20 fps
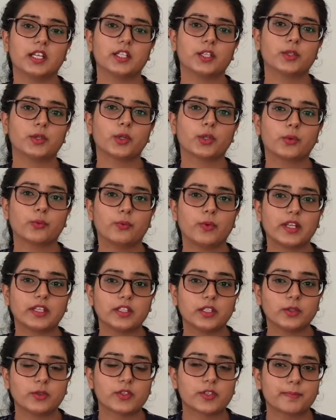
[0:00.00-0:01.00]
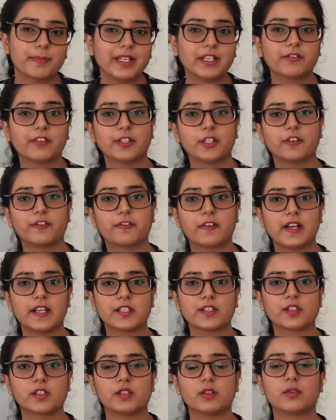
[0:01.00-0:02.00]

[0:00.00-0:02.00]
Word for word: You know that when you speak with your friends,